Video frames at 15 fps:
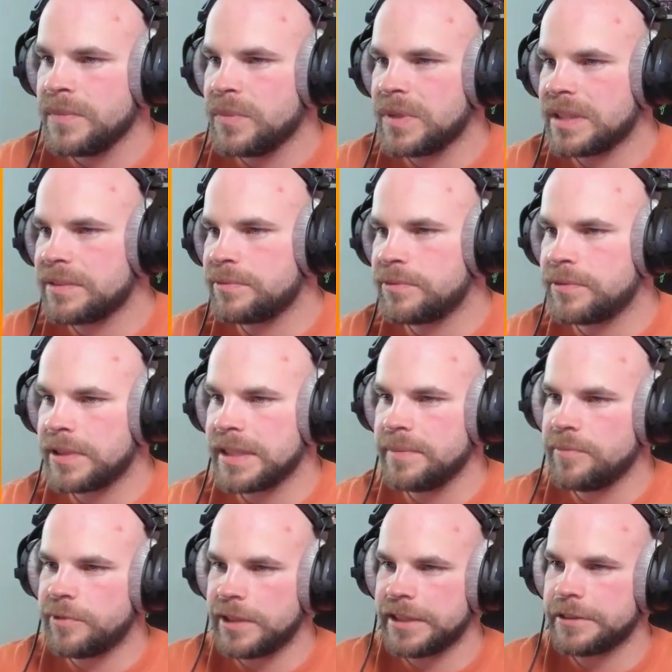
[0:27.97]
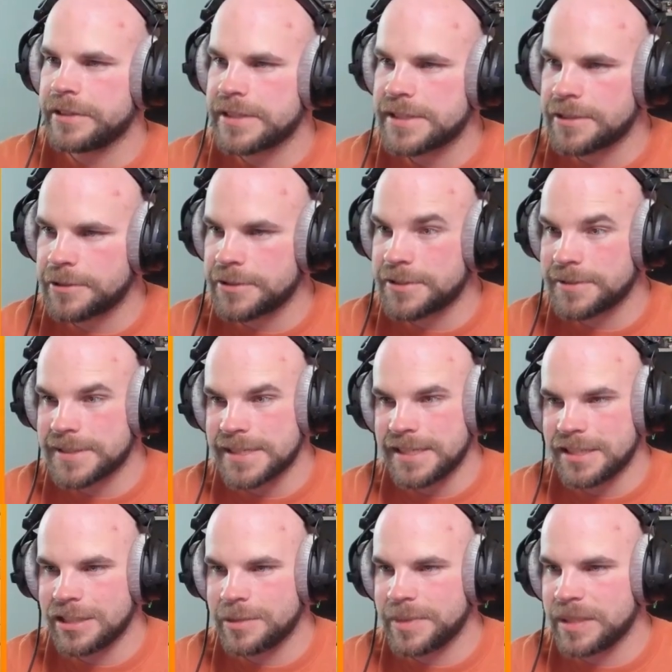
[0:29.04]
The Flame Flinger to start, so it's
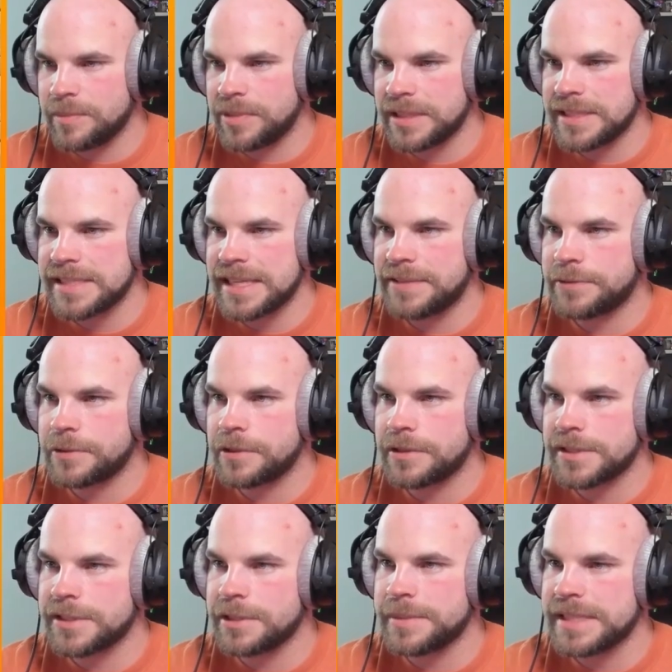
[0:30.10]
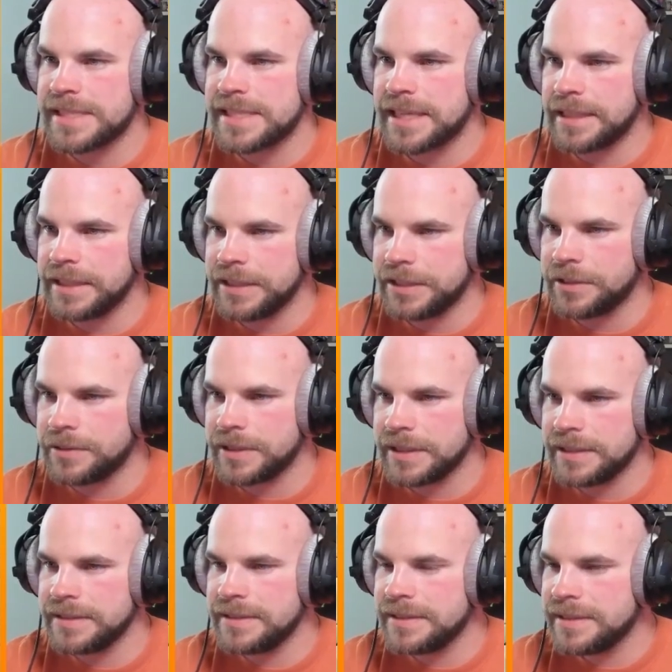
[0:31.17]
not going to be a Blizz after all. It's going to be a Skelly Donut.
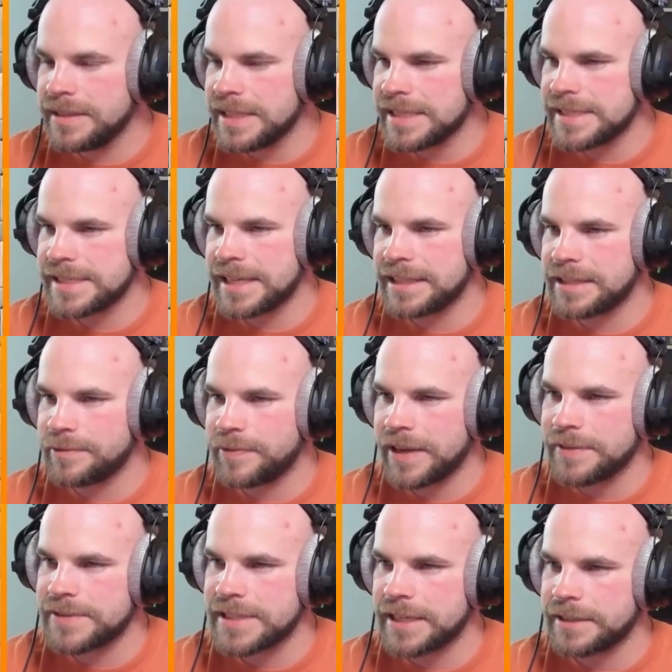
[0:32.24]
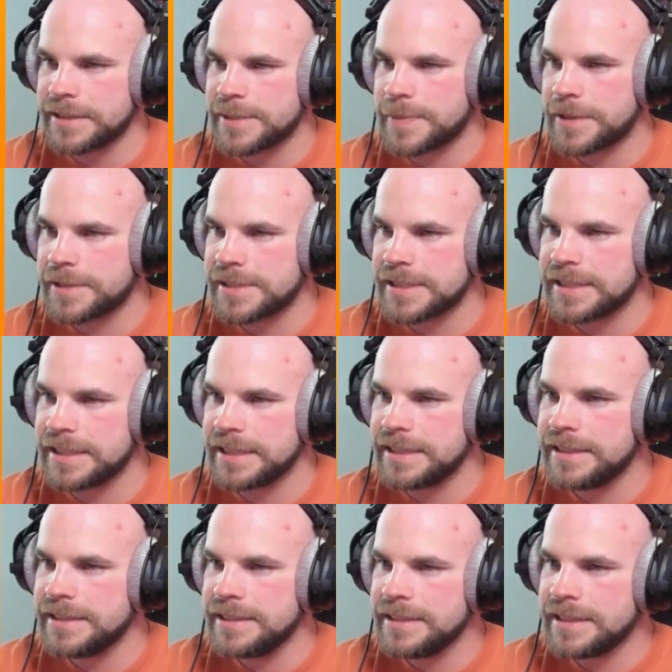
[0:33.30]
He's got the 5 Skelly spells that I
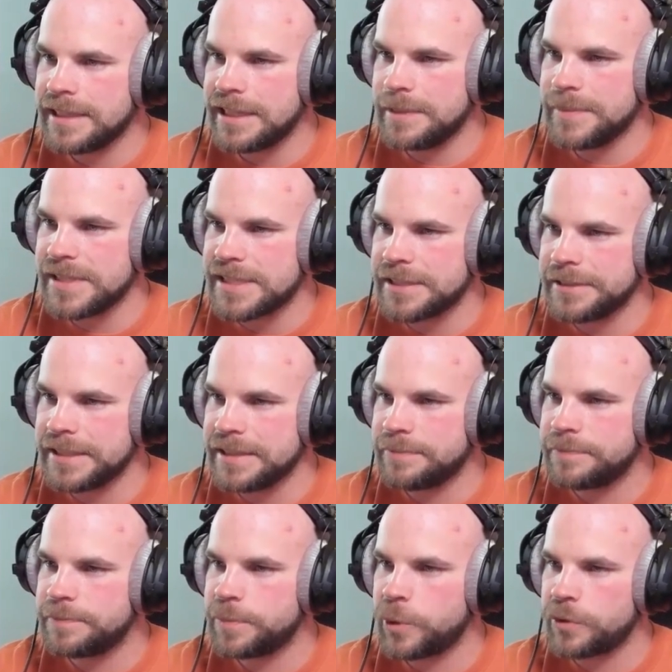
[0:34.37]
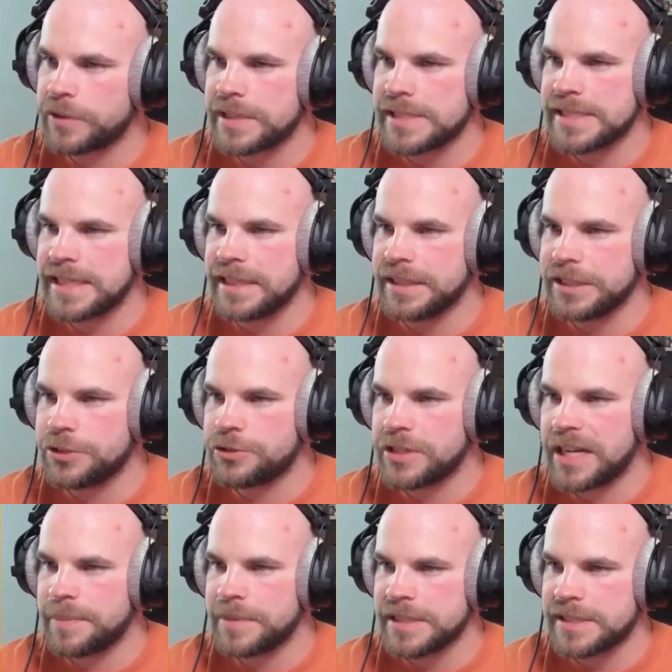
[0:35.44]
kind of missed there. He did pull a Skelly
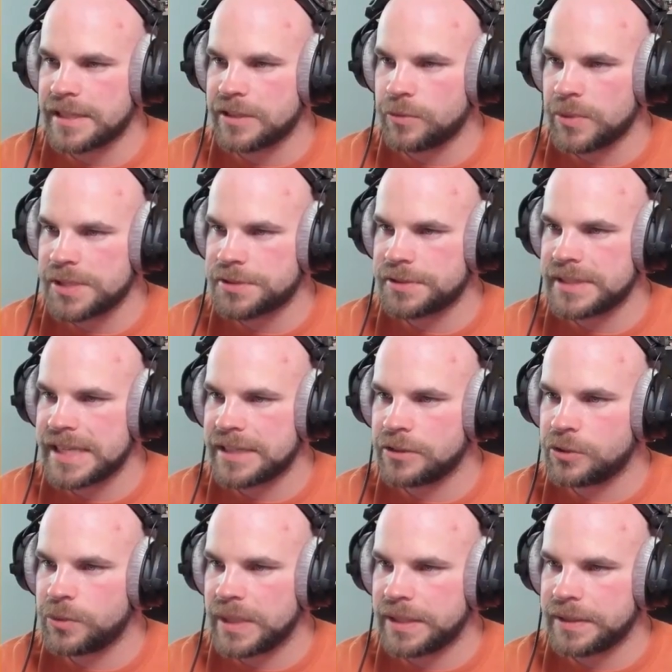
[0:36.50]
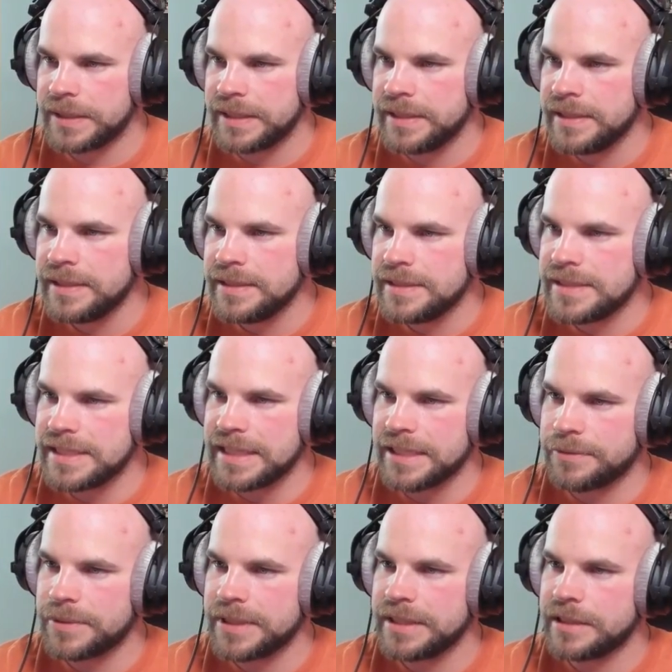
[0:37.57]
Trap, but he's got a Wizard down quickly to
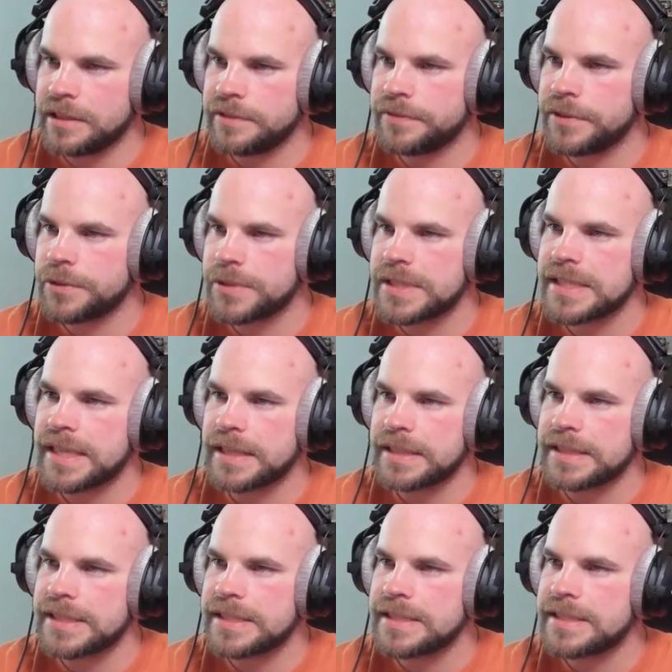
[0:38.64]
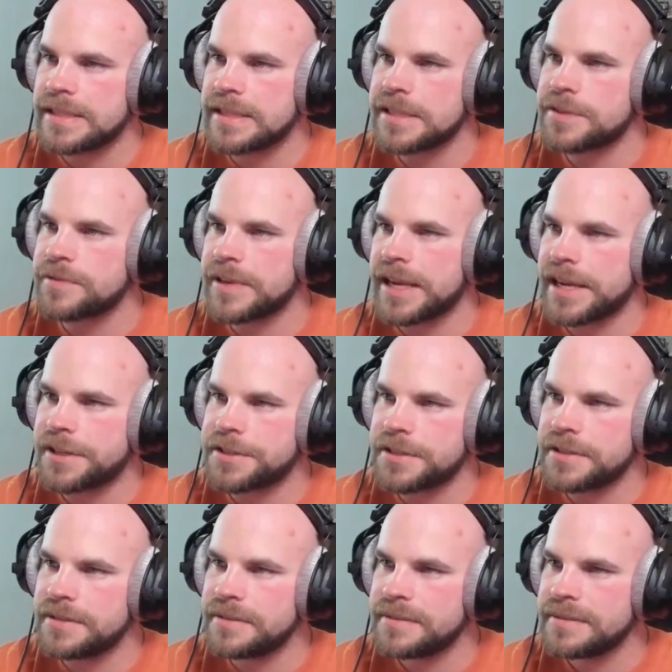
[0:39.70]
get rid of those skeletons. Nice reaction.